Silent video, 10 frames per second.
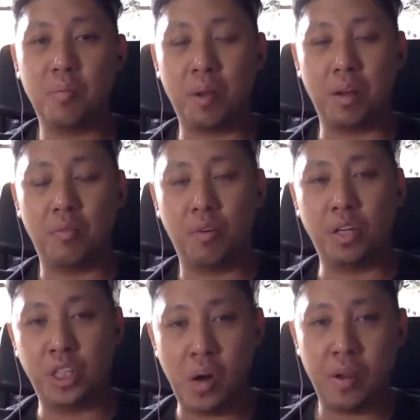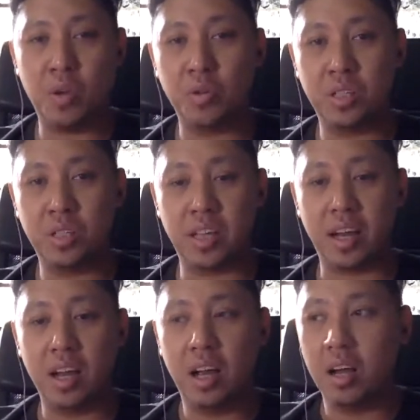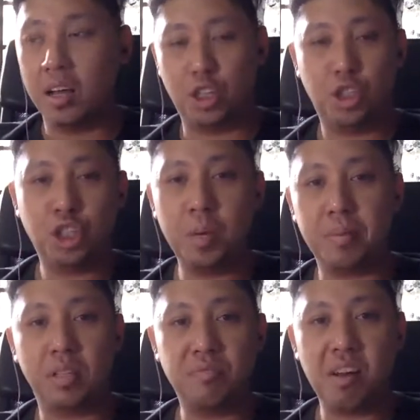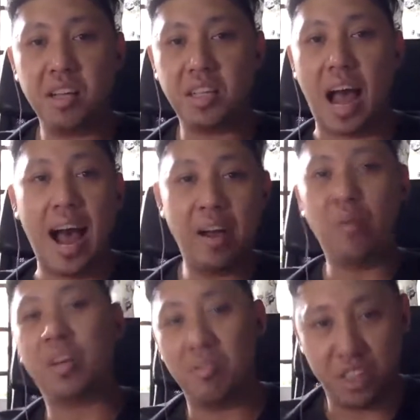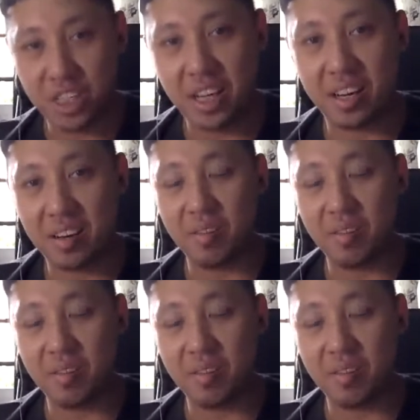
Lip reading: But for the generic user, it's like it's cheap, it's fast. I don't give a shit.